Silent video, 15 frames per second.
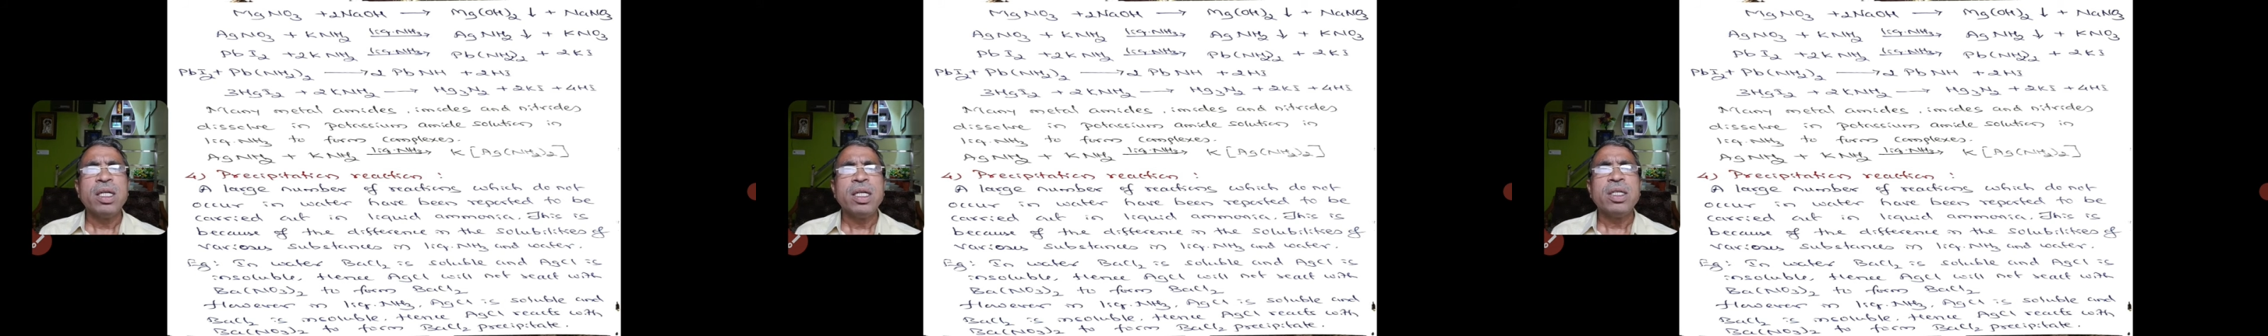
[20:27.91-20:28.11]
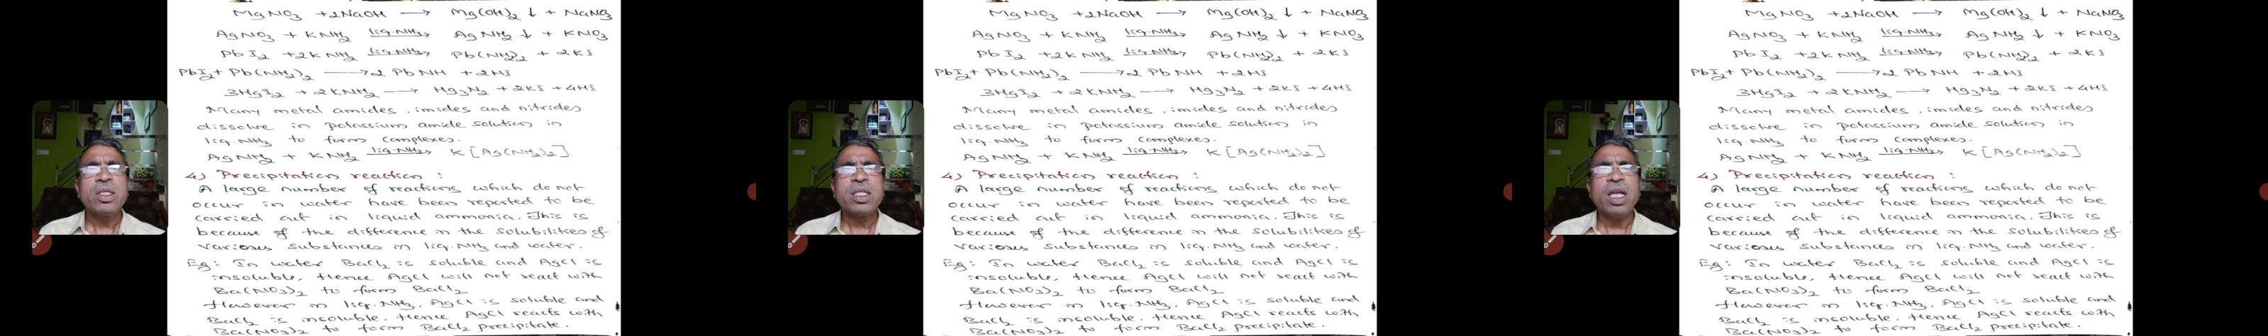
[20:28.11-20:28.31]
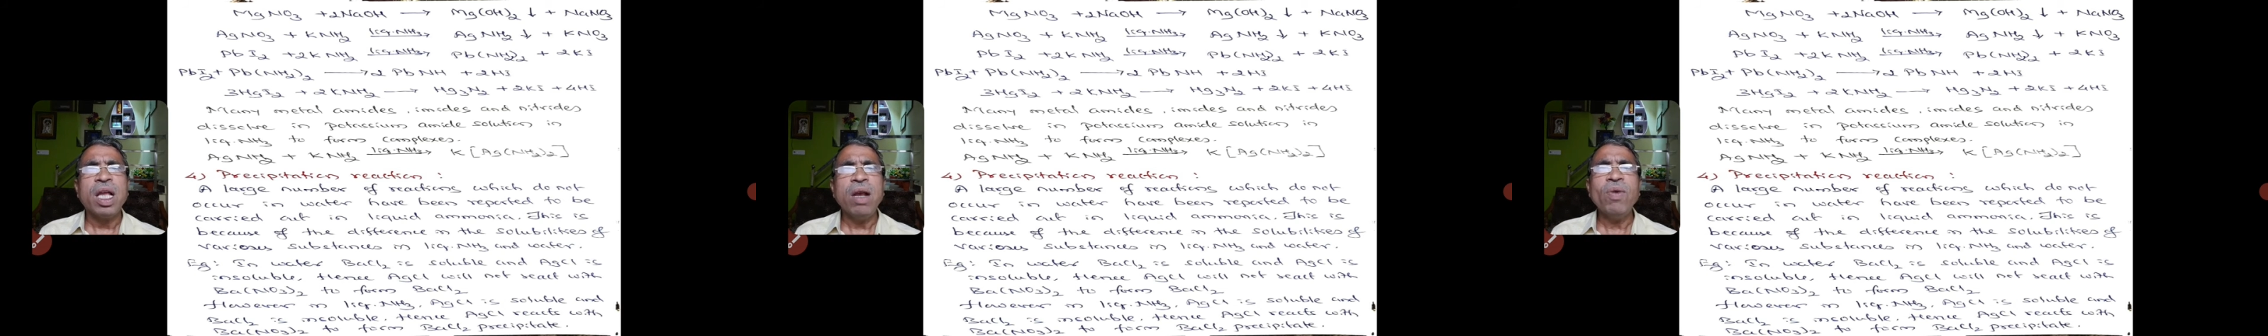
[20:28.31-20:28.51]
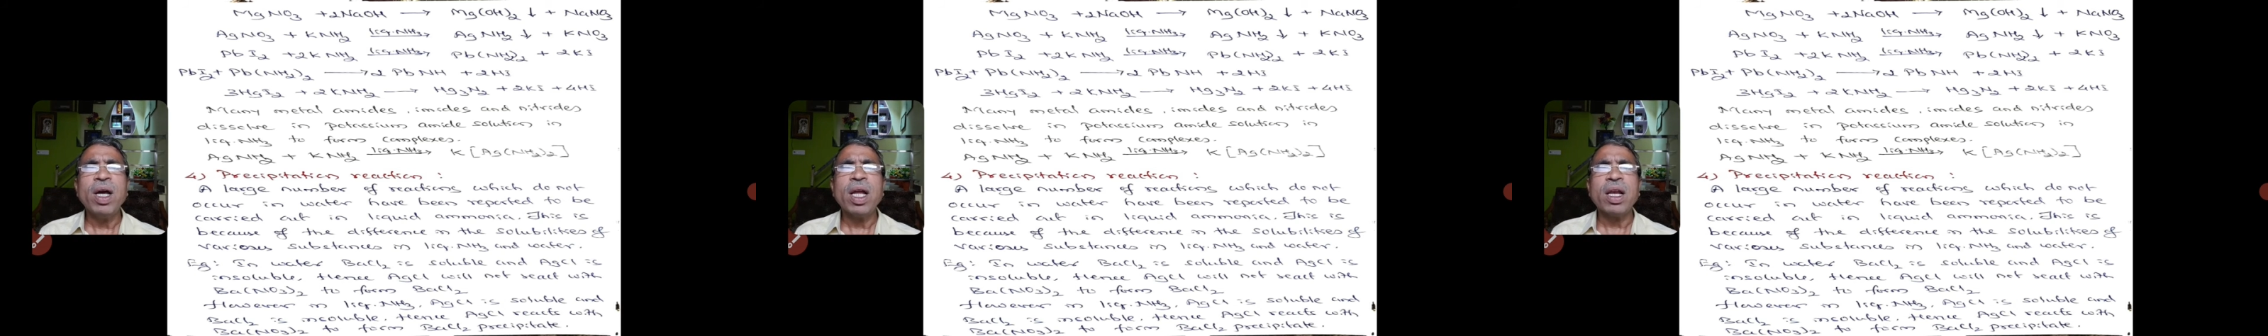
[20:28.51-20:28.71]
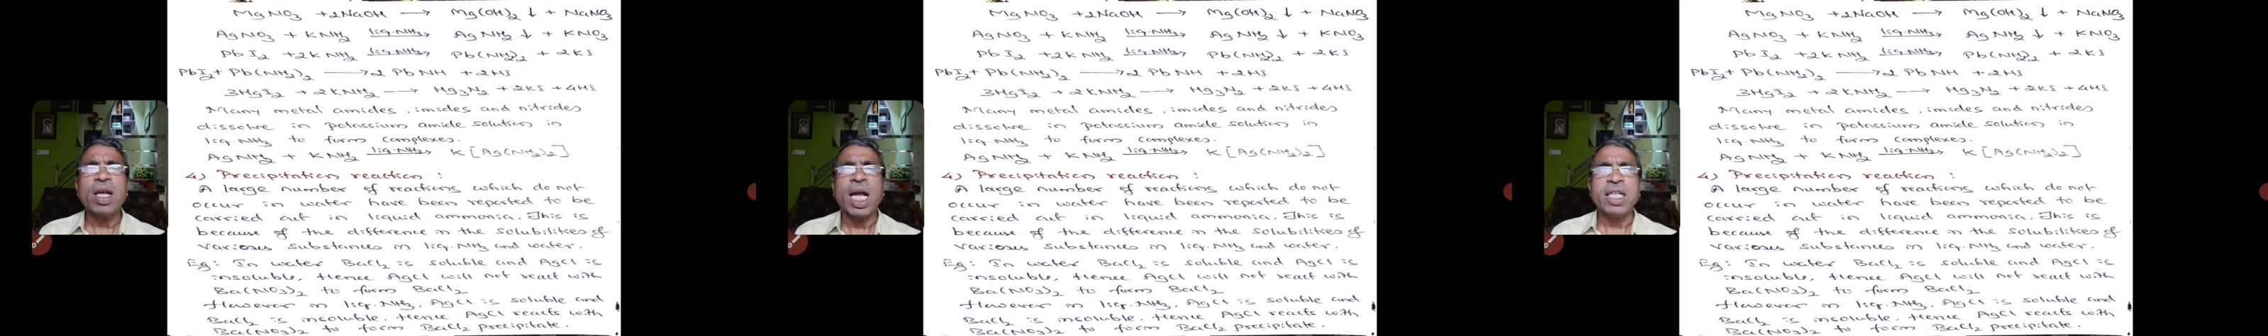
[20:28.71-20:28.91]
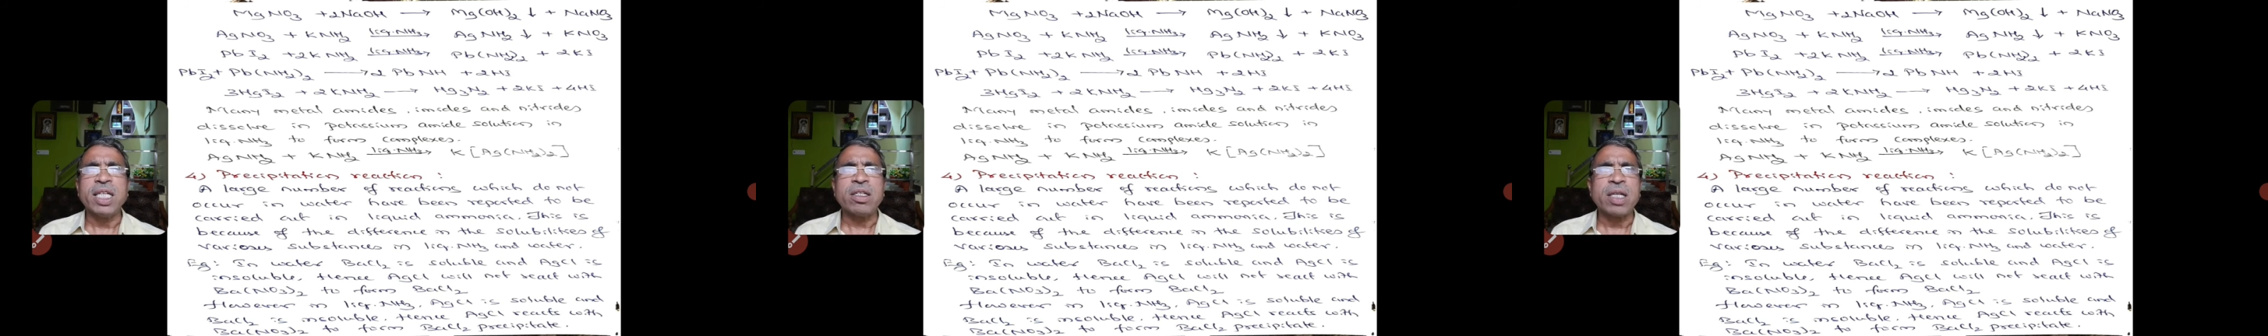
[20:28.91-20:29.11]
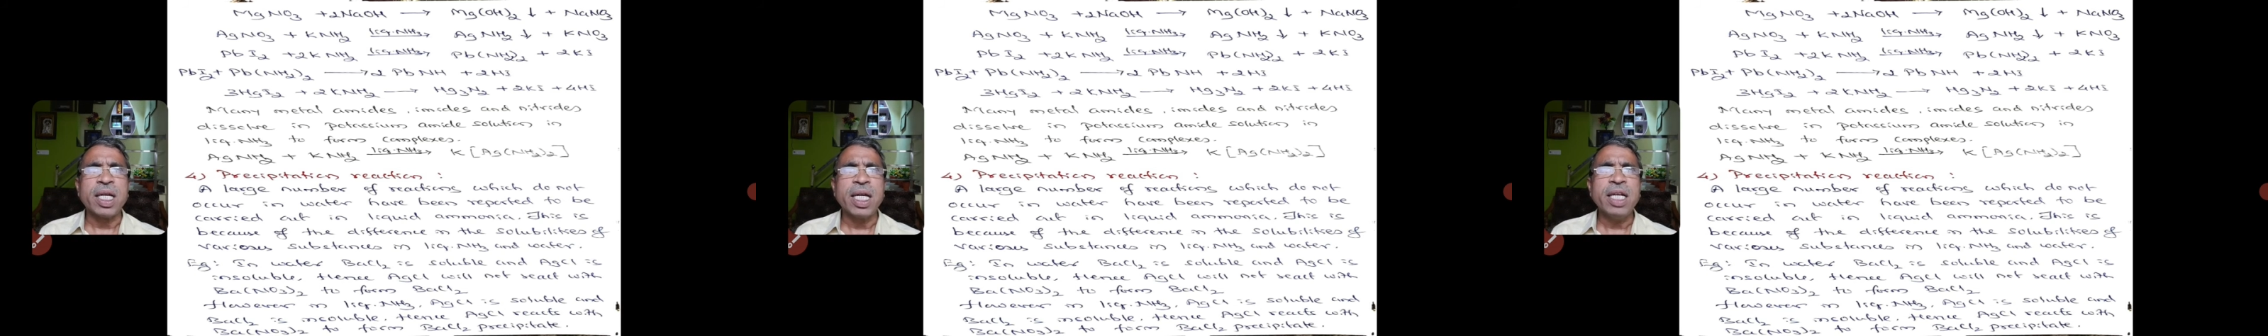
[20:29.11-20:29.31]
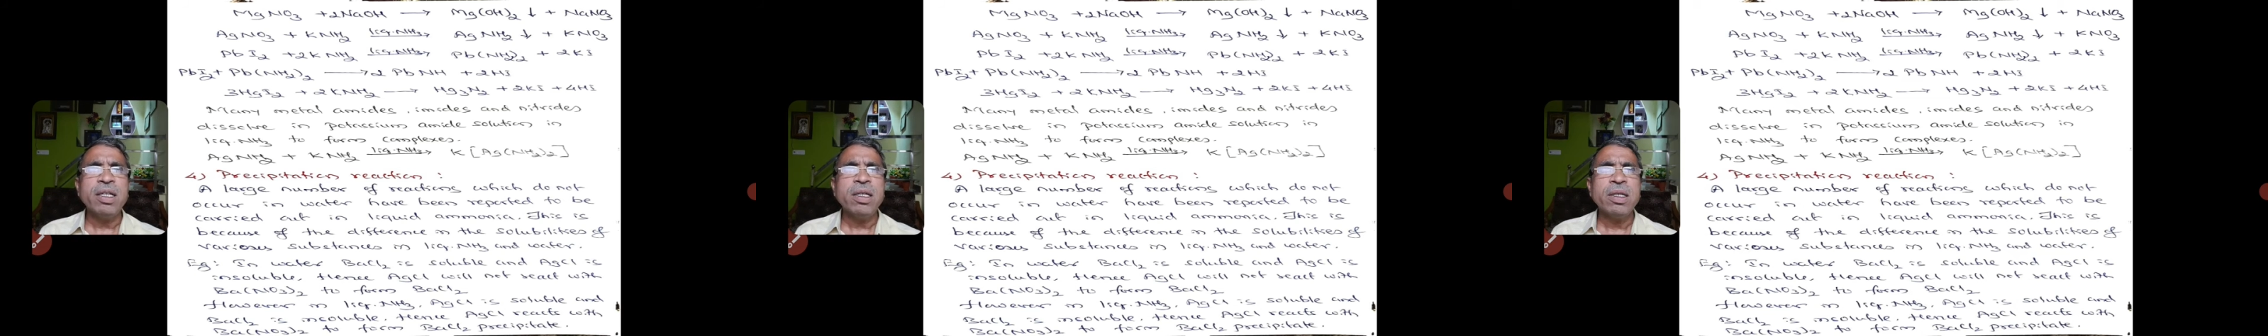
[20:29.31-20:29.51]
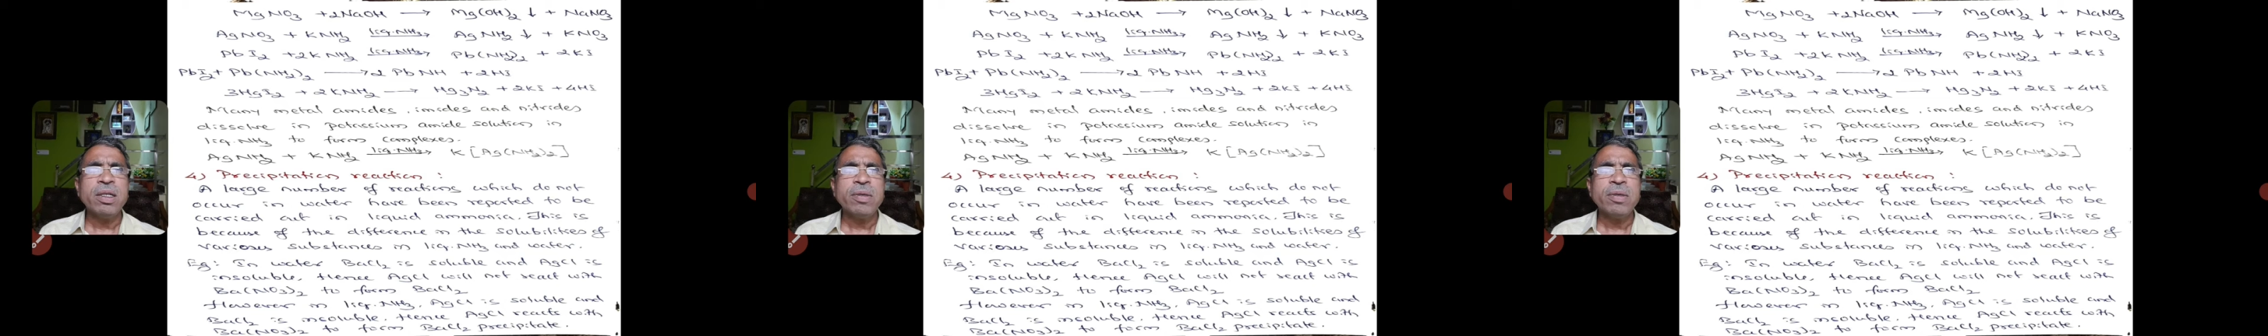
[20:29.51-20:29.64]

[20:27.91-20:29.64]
silver nitrate.